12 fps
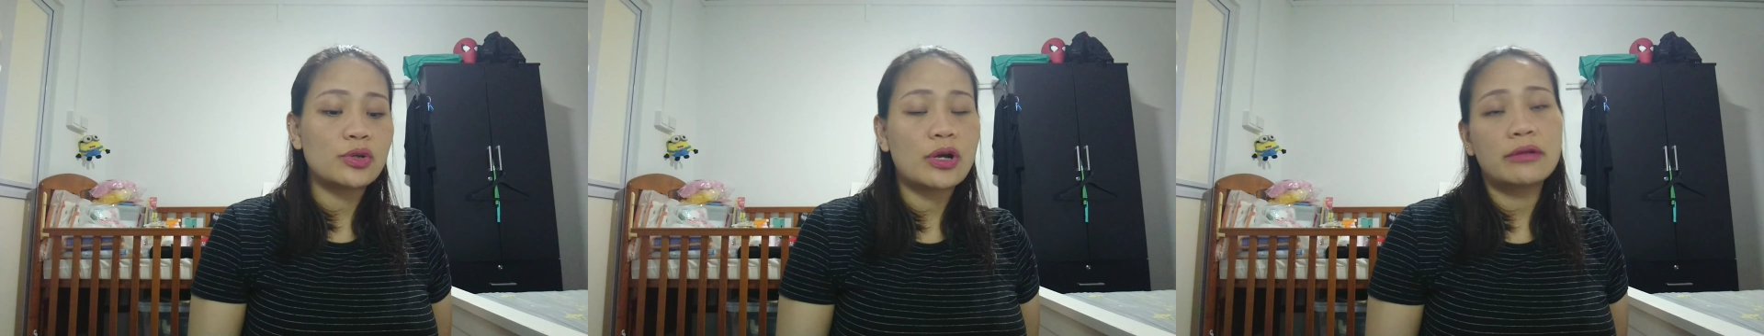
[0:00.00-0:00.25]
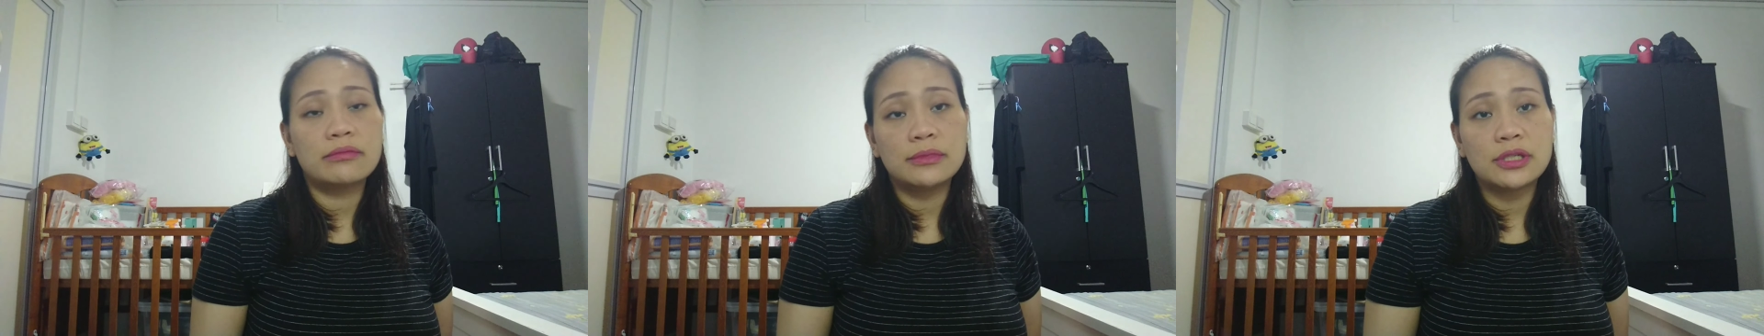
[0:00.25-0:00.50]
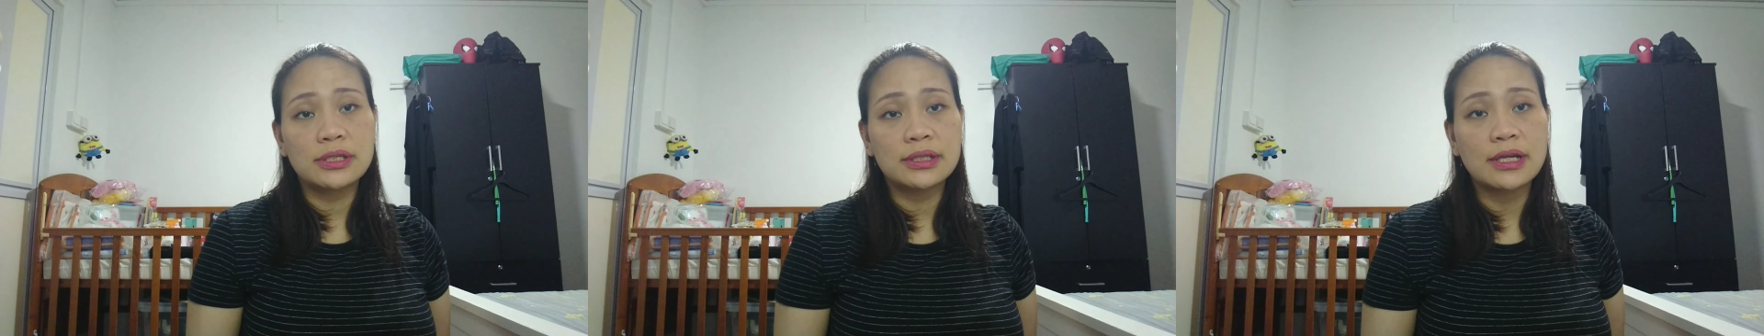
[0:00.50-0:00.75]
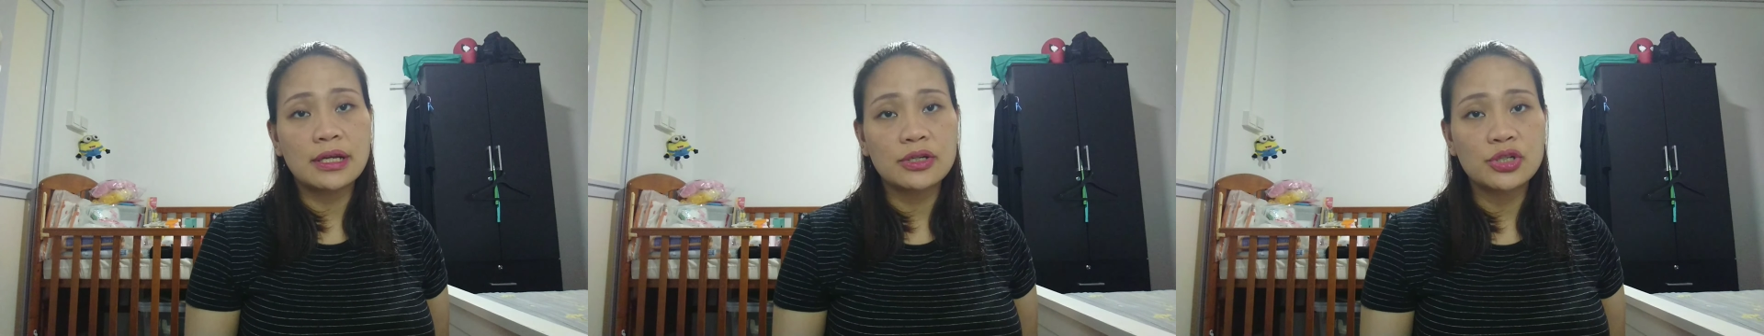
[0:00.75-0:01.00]
so I'm
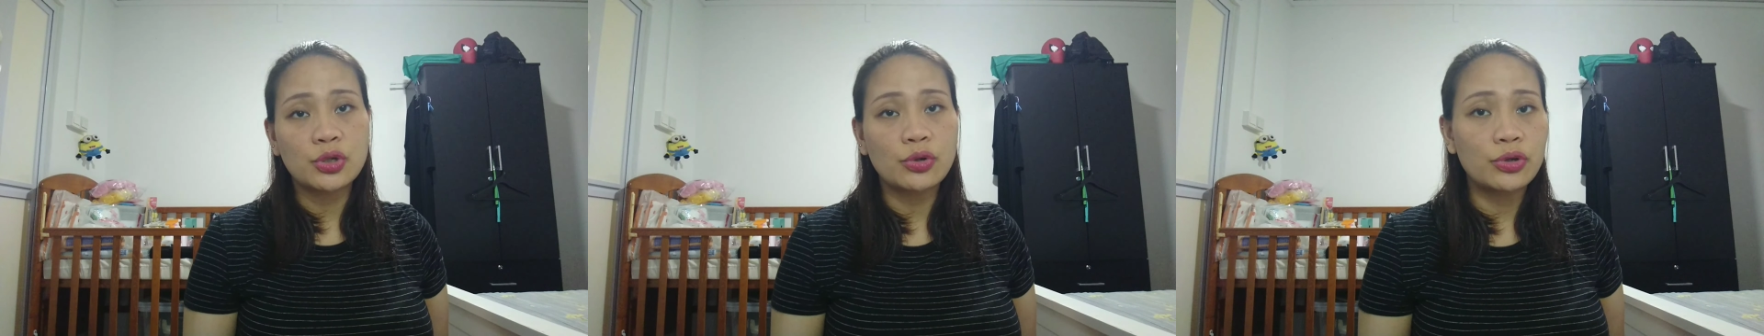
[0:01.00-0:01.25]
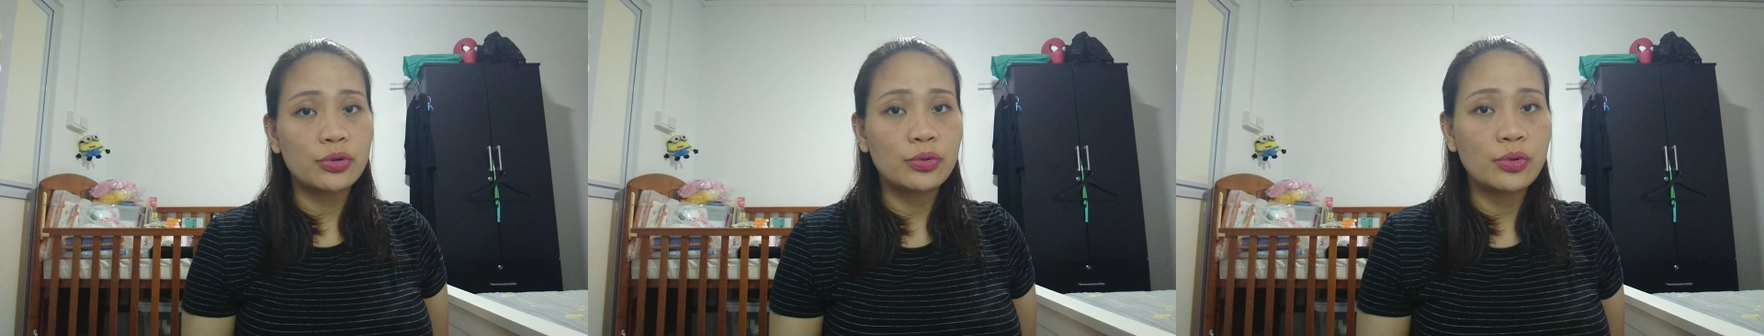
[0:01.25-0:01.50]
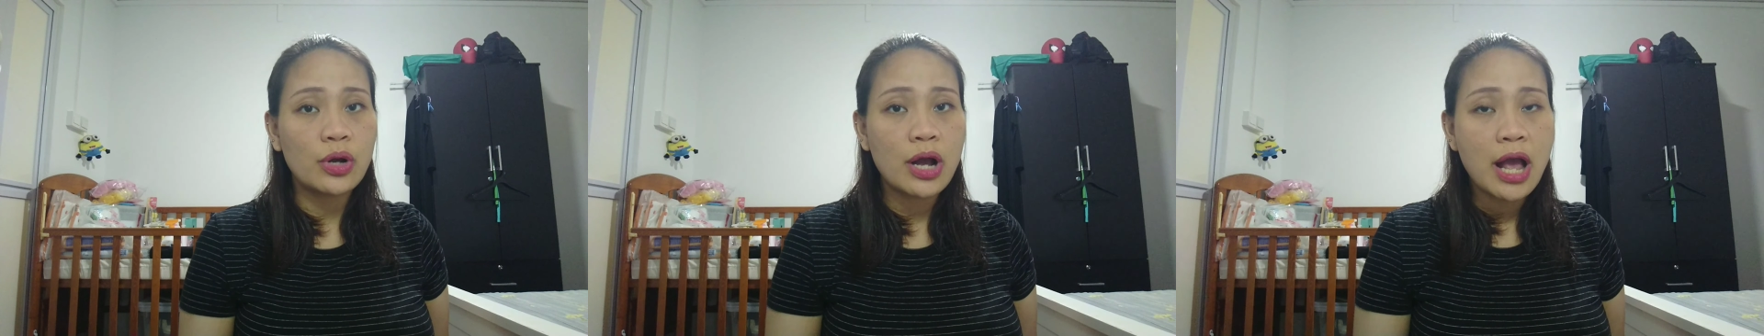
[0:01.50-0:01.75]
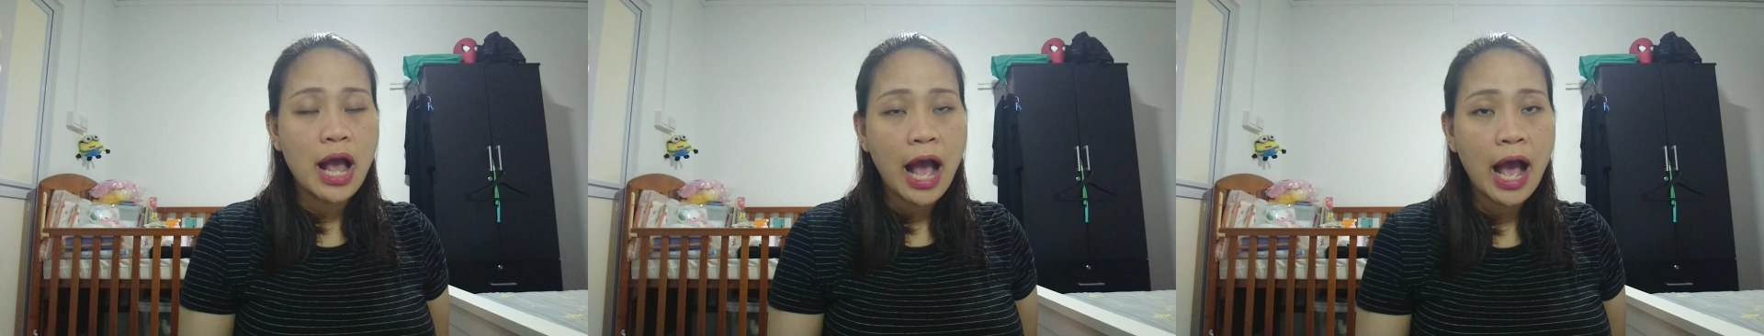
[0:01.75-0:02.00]
just gonna show you
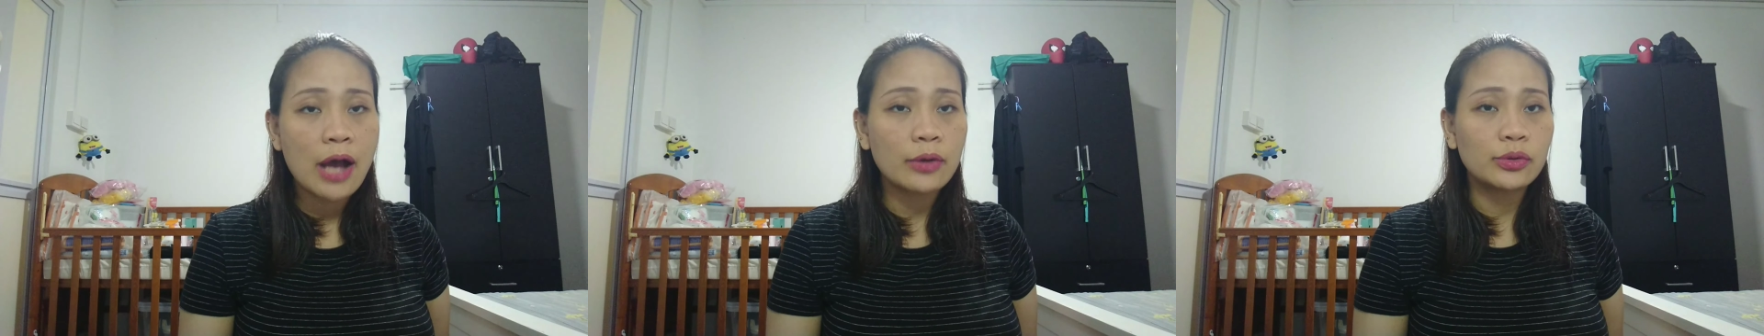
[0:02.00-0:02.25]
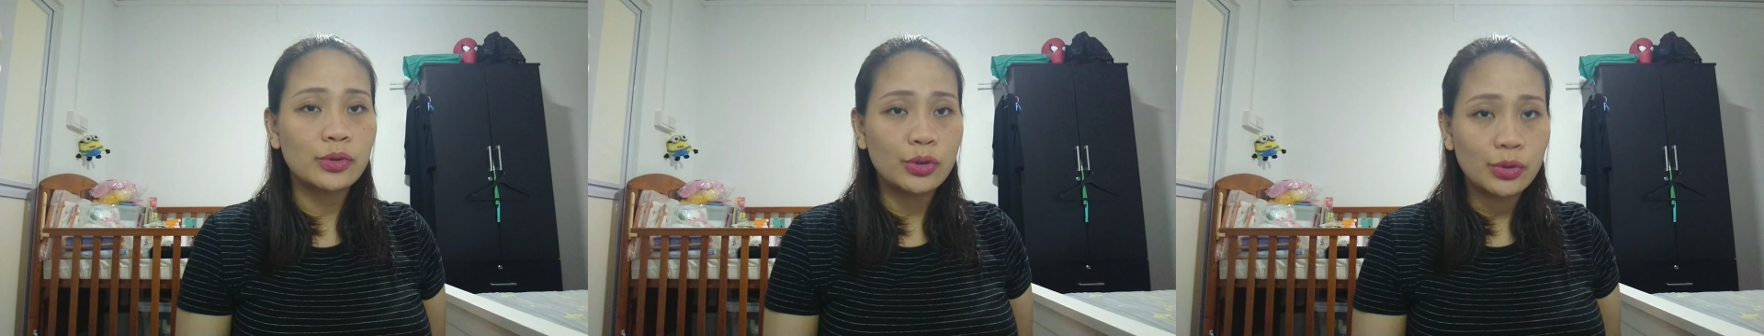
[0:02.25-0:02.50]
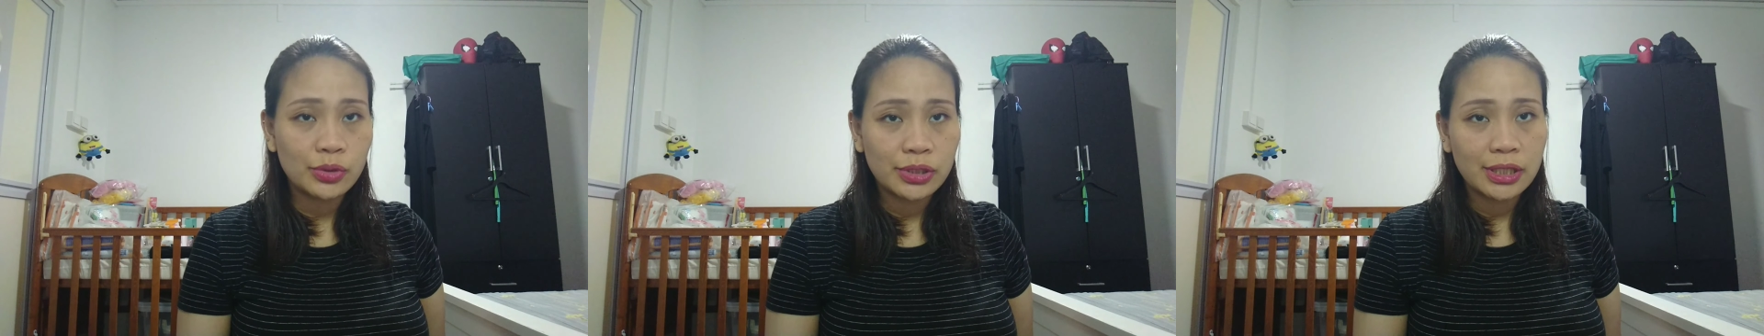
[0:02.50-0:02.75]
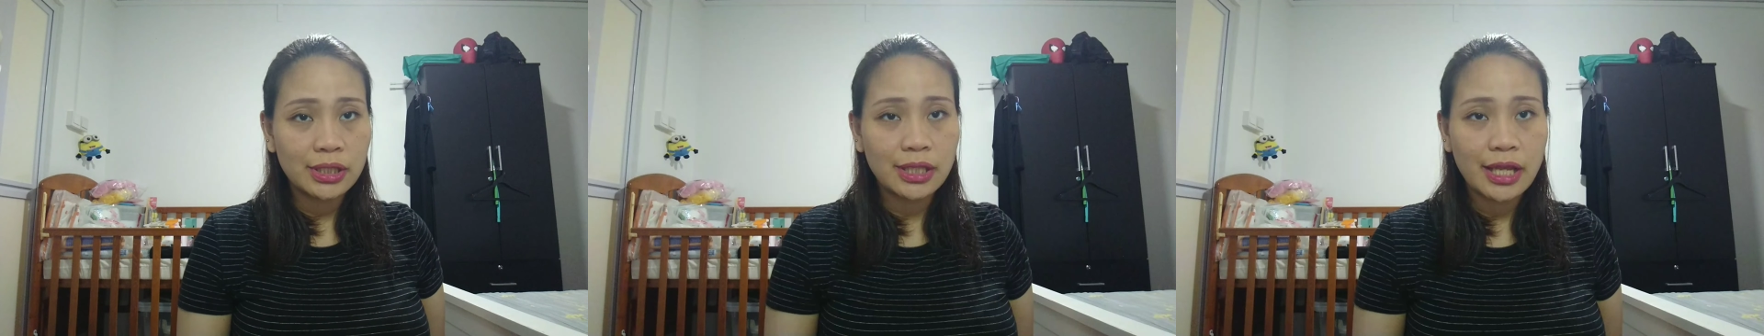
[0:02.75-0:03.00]
how to
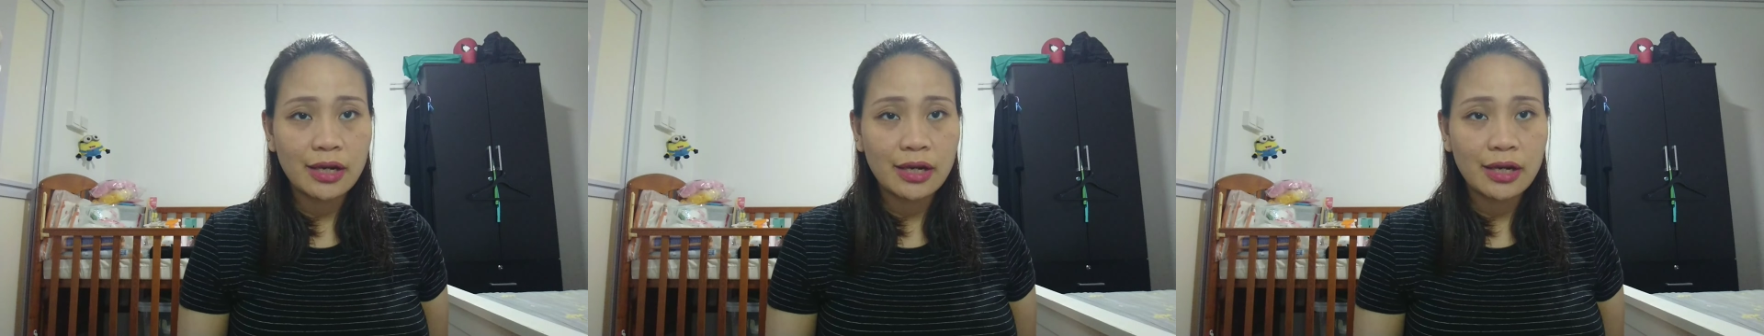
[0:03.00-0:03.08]
use it,